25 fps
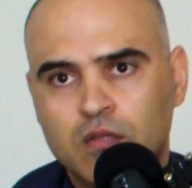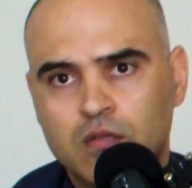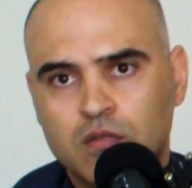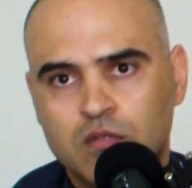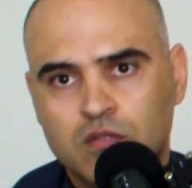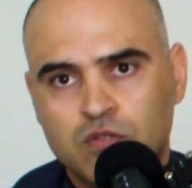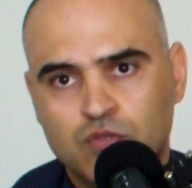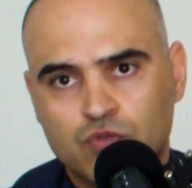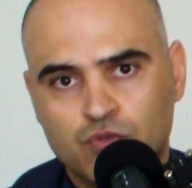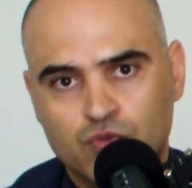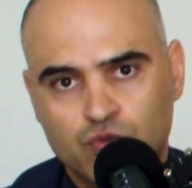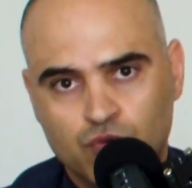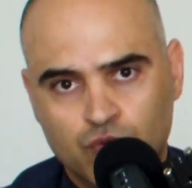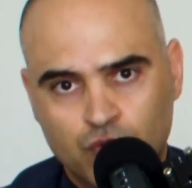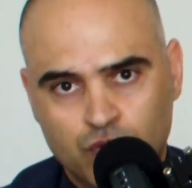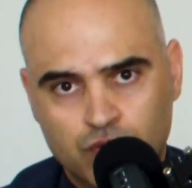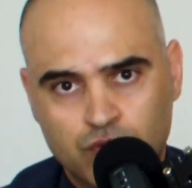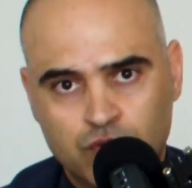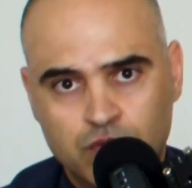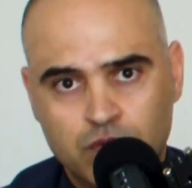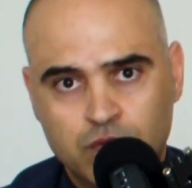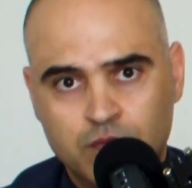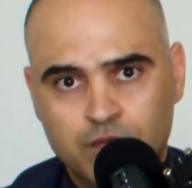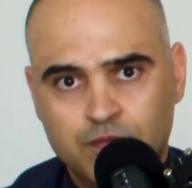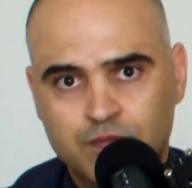this is
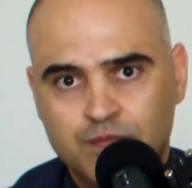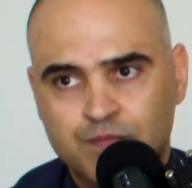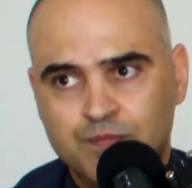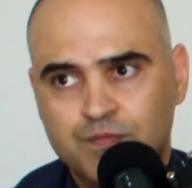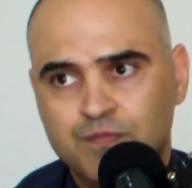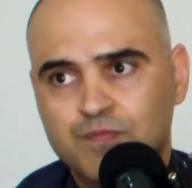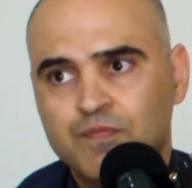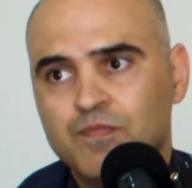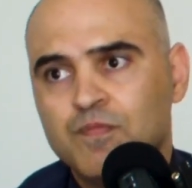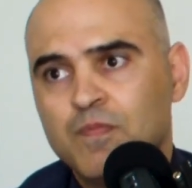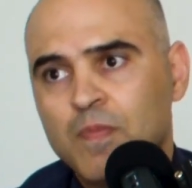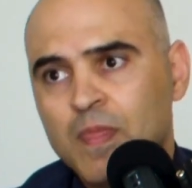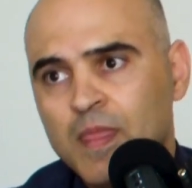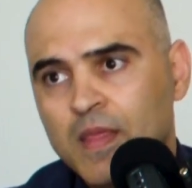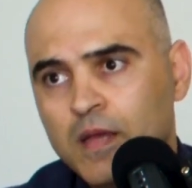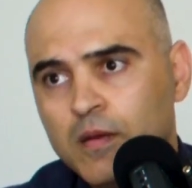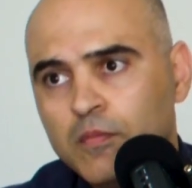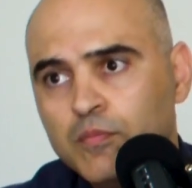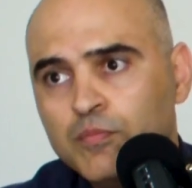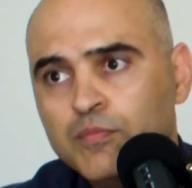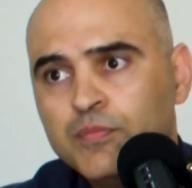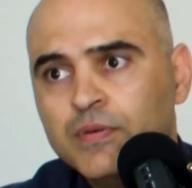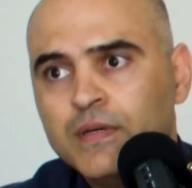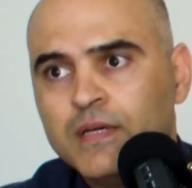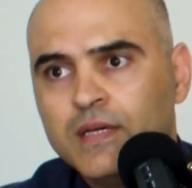not
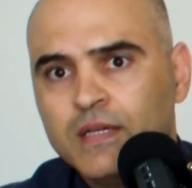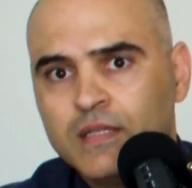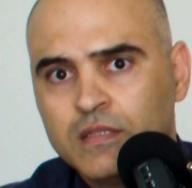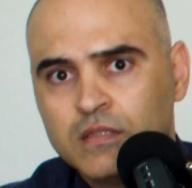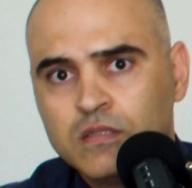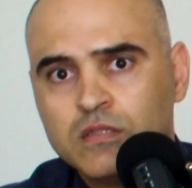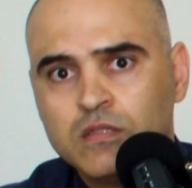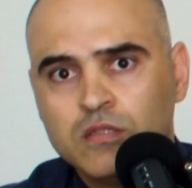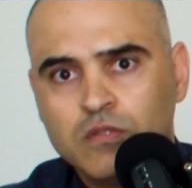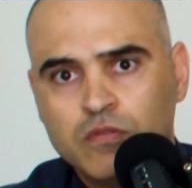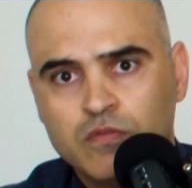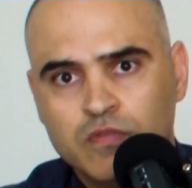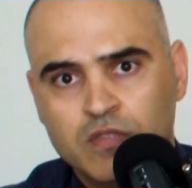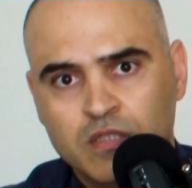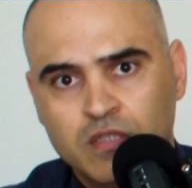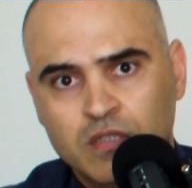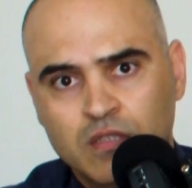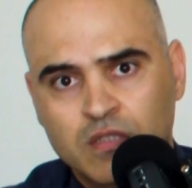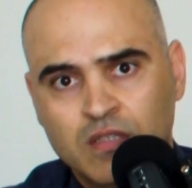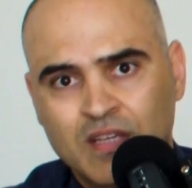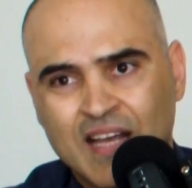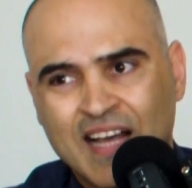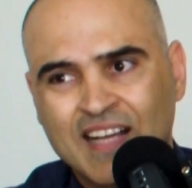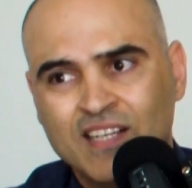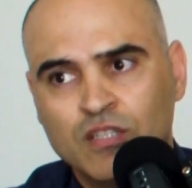part of
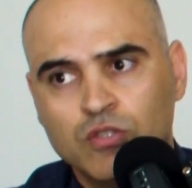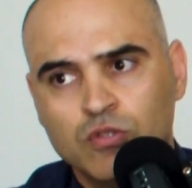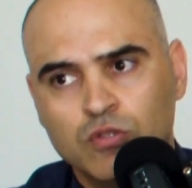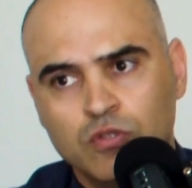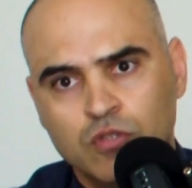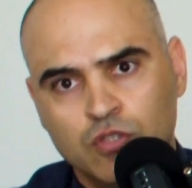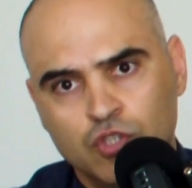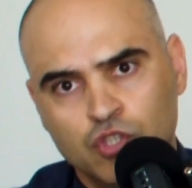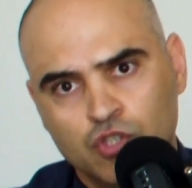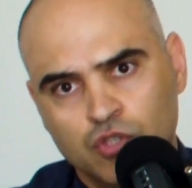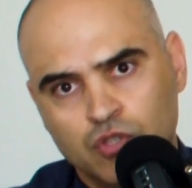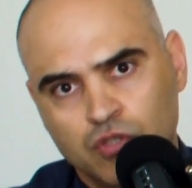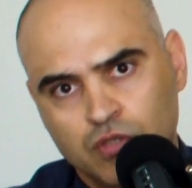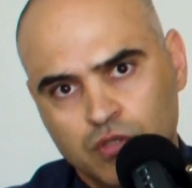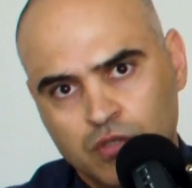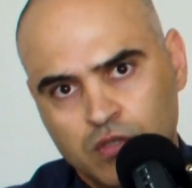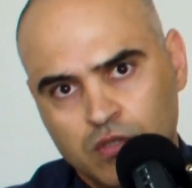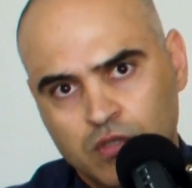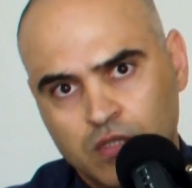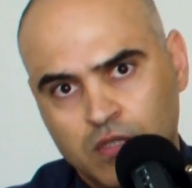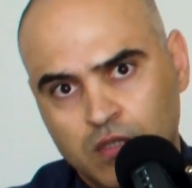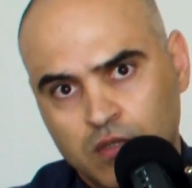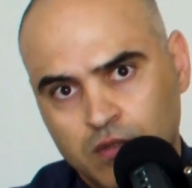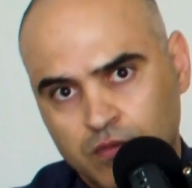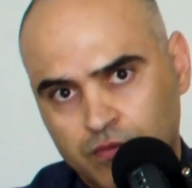the unconditional
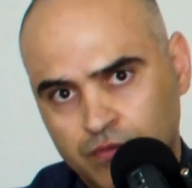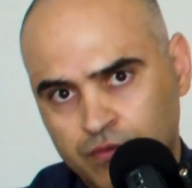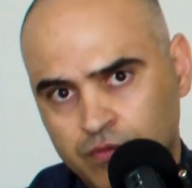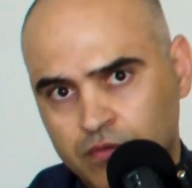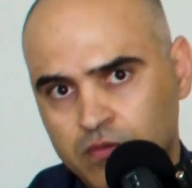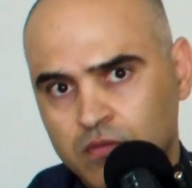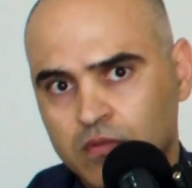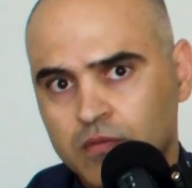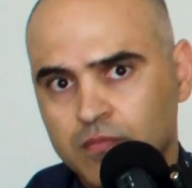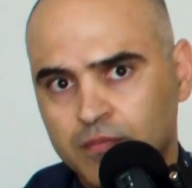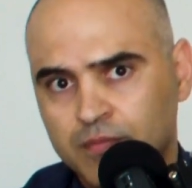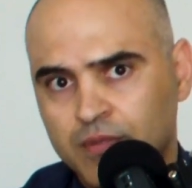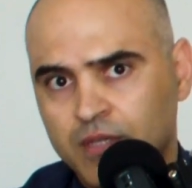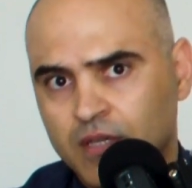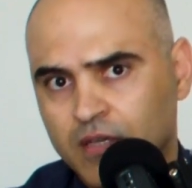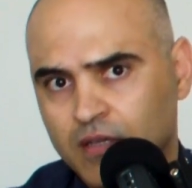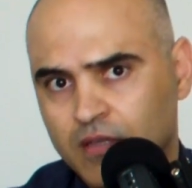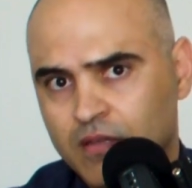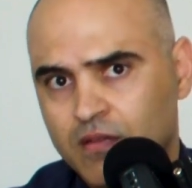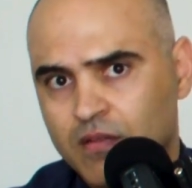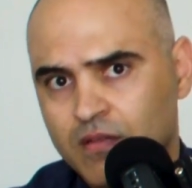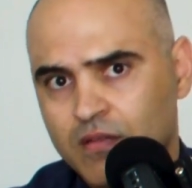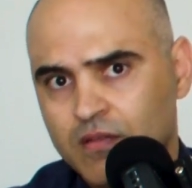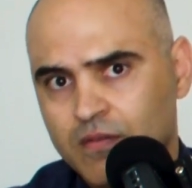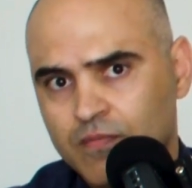love
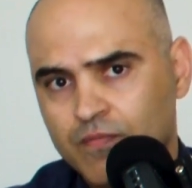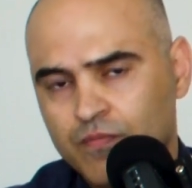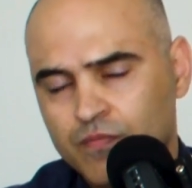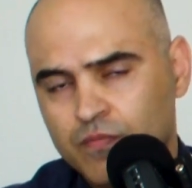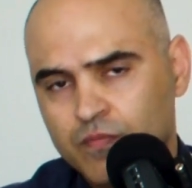path.